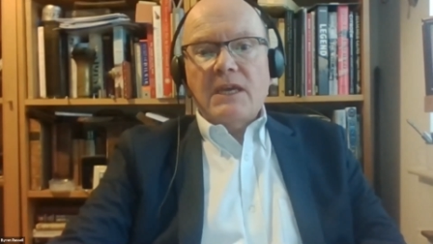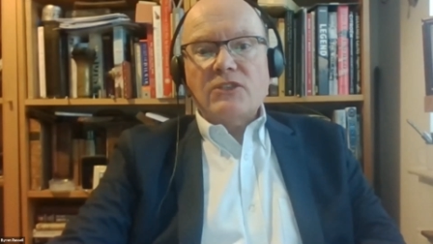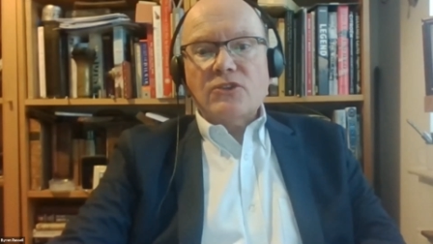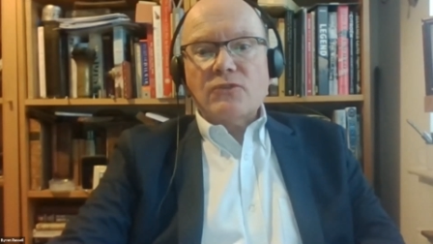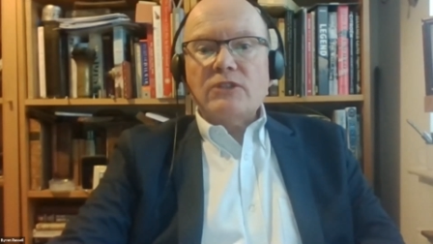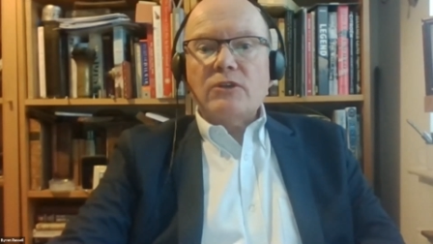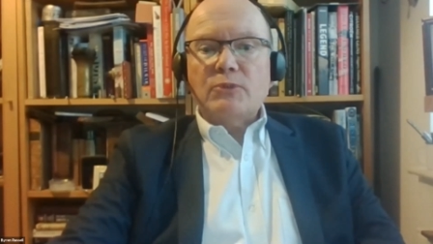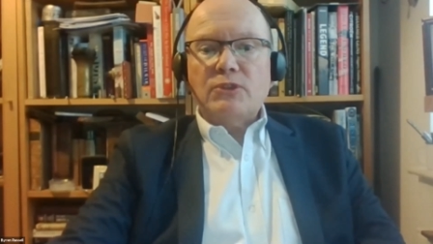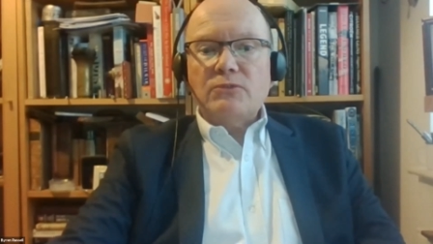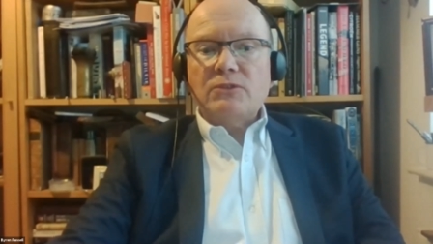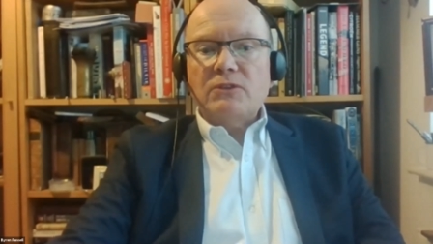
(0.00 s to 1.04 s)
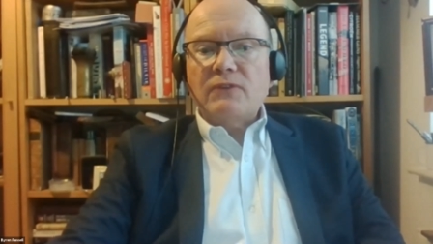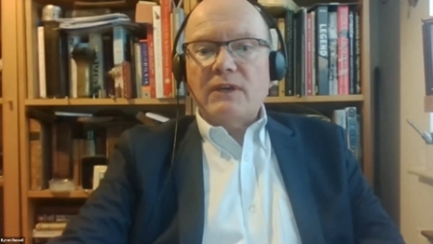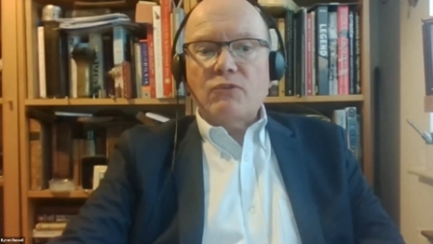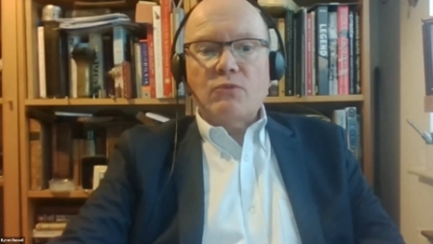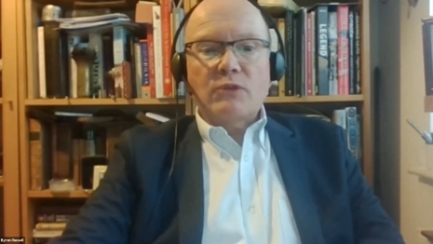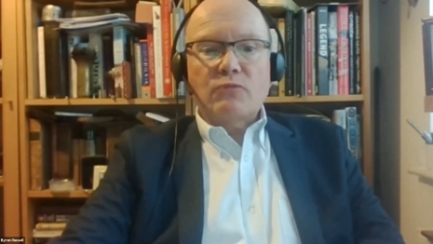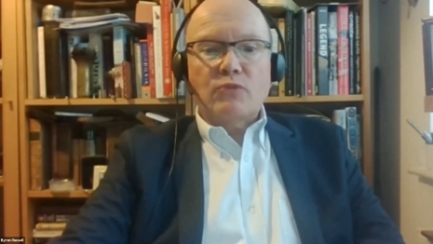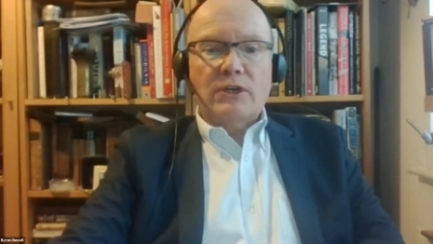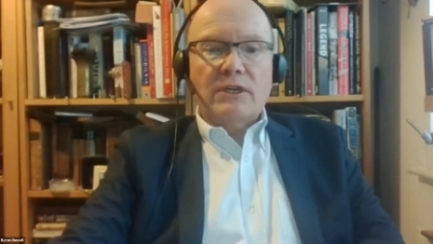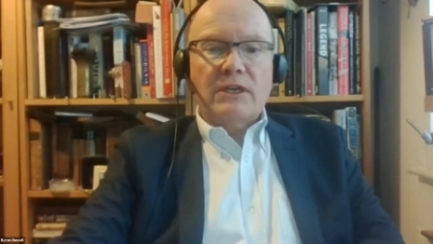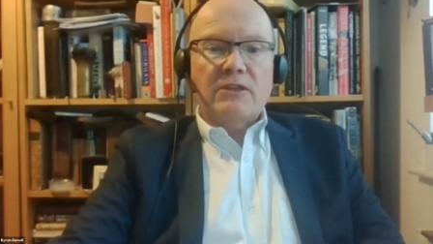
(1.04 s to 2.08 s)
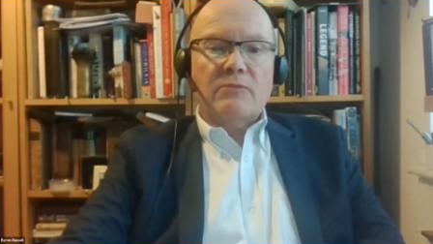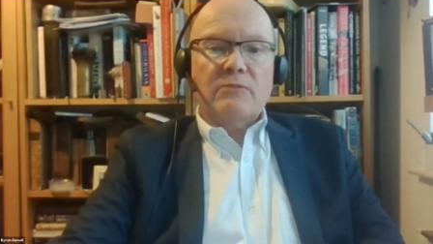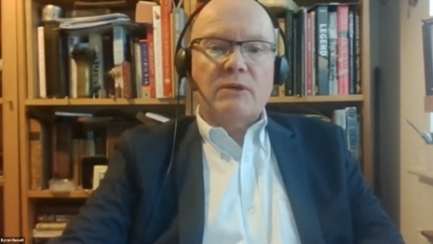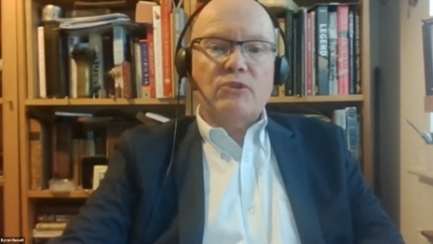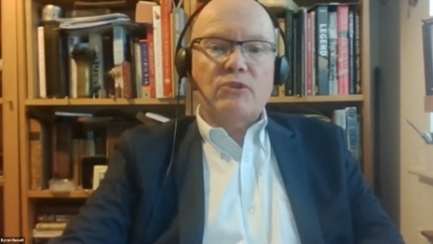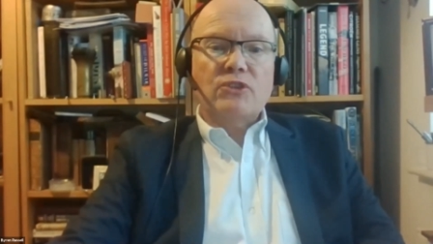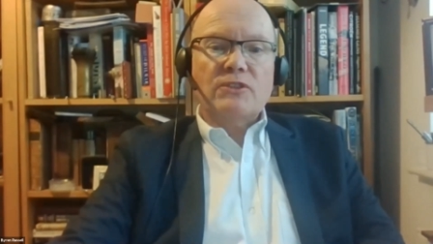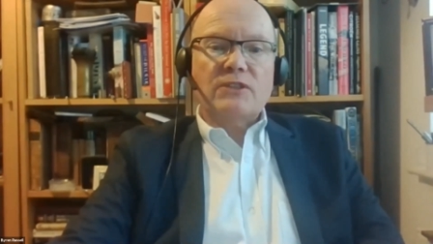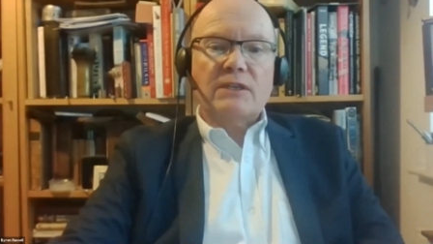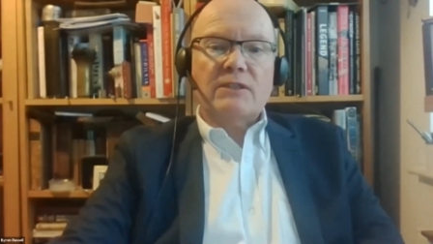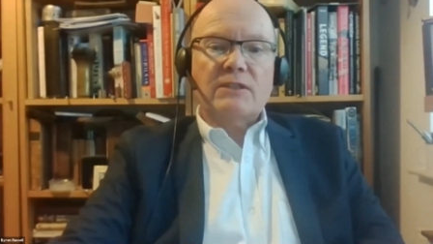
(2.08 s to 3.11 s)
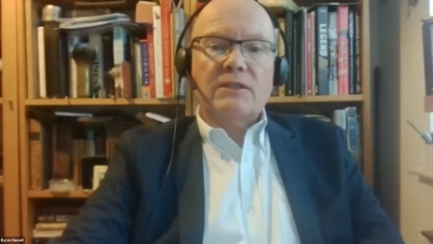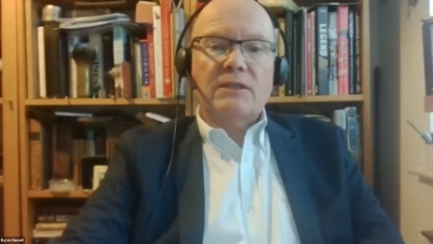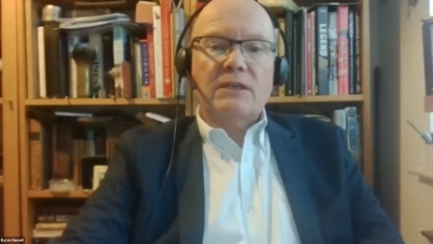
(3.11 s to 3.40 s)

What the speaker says: It's a great opportunity for everyone working in the publishing sector